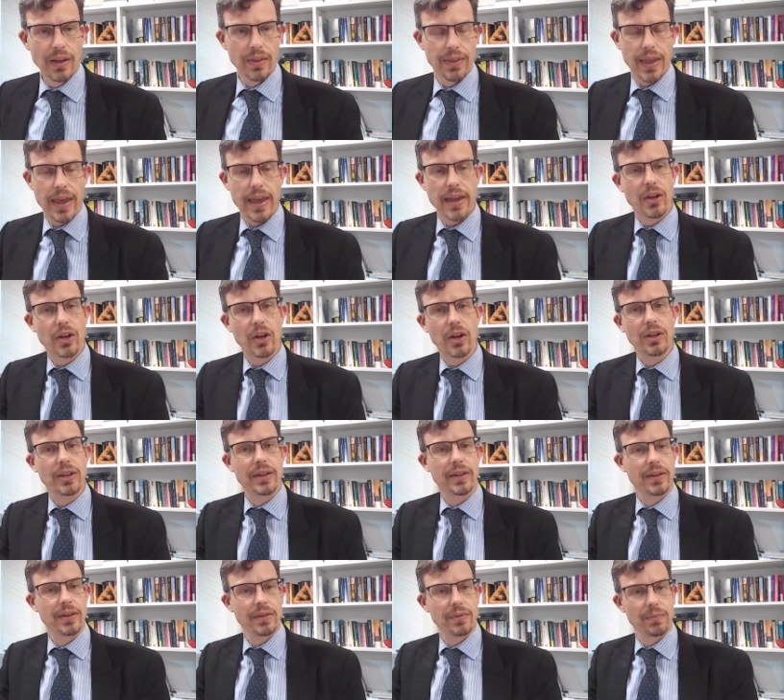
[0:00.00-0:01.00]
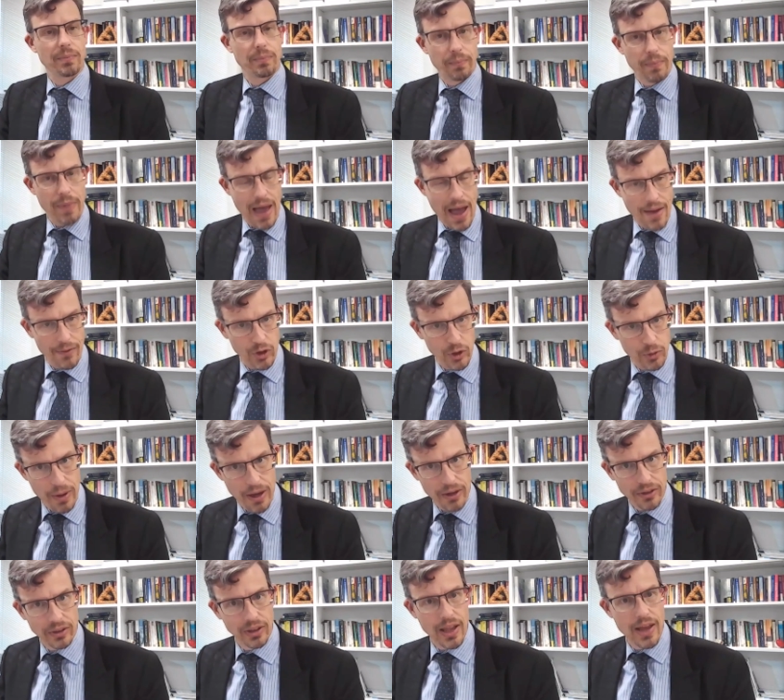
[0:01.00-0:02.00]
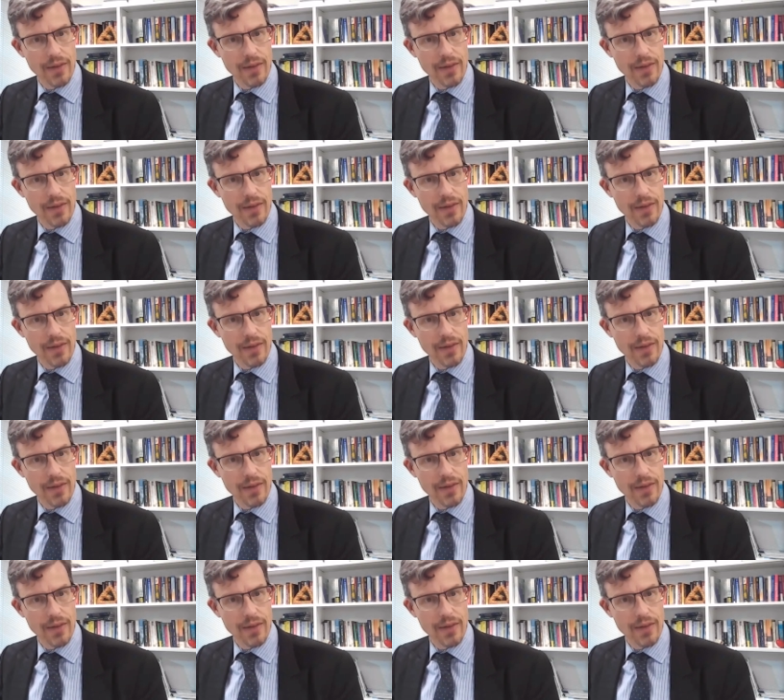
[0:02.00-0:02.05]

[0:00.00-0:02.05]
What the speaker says: they could have a special